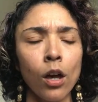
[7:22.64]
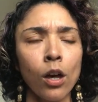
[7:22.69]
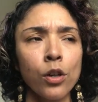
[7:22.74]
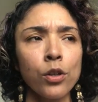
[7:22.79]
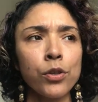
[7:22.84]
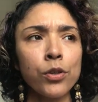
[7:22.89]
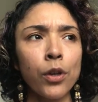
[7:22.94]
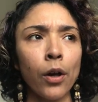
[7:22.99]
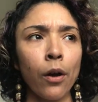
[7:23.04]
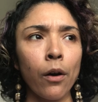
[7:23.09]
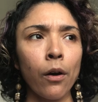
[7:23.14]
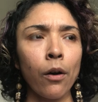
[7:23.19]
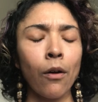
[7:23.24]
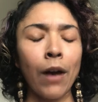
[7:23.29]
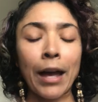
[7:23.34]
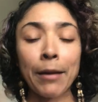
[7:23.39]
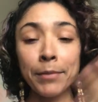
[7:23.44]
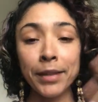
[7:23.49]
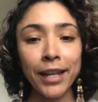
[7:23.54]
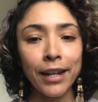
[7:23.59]
So
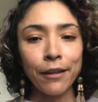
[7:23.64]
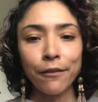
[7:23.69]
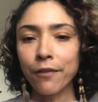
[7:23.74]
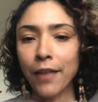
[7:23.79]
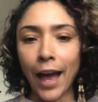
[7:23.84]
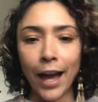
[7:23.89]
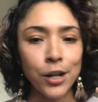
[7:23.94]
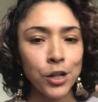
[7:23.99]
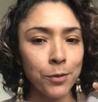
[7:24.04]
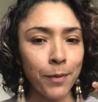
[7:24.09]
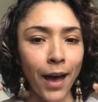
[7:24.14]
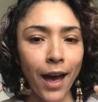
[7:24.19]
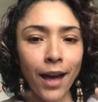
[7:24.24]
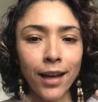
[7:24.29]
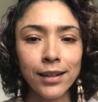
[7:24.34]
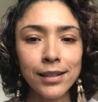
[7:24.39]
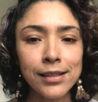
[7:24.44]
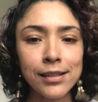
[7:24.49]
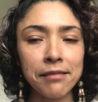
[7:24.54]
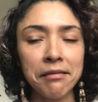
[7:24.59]
I'm getting
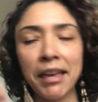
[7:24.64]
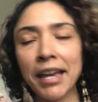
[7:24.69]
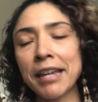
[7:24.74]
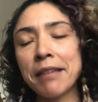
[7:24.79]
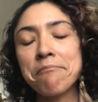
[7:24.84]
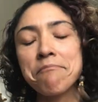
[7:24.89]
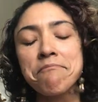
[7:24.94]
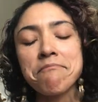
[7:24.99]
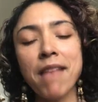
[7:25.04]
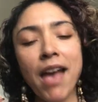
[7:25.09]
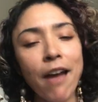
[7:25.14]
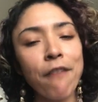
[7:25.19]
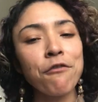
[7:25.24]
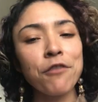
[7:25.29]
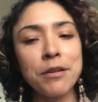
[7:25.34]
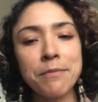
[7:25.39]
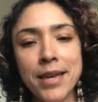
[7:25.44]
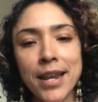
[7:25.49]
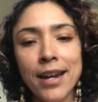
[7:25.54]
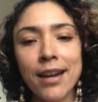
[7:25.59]
flashbacks like
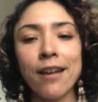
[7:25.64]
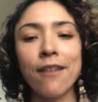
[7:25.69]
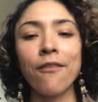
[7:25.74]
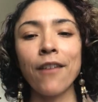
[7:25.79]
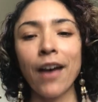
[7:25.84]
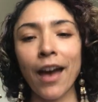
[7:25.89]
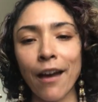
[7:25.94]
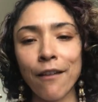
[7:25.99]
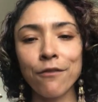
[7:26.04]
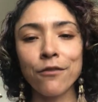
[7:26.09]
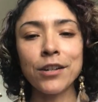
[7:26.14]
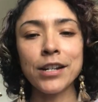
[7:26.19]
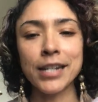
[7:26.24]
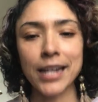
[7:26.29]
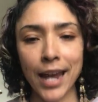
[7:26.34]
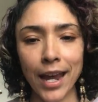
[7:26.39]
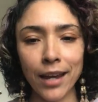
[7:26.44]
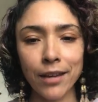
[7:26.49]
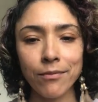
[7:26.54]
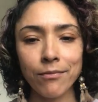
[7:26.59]
every minute of every
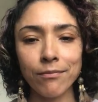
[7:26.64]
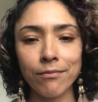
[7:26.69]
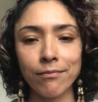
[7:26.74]
day.